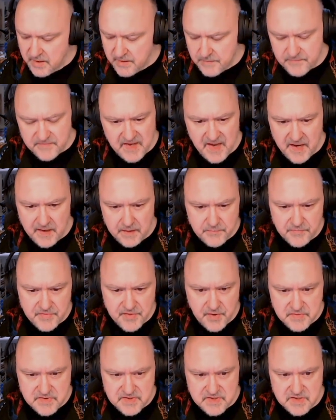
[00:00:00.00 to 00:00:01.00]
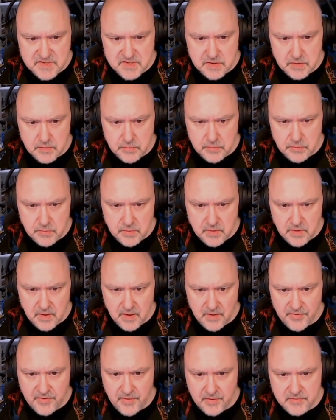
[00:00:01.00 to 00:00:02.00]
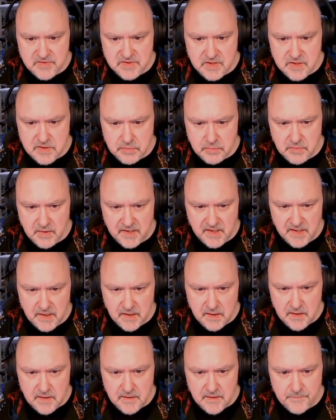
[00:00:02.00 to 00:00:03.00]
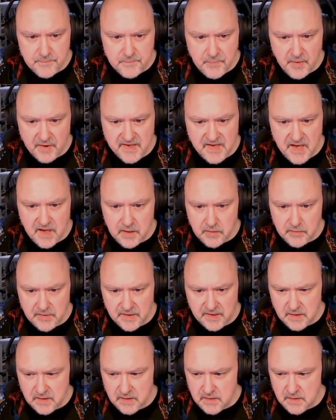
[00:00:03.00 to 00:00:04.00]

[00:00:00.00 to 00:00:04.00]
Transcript: Yeah, those are 2 and those are 3 by colouring.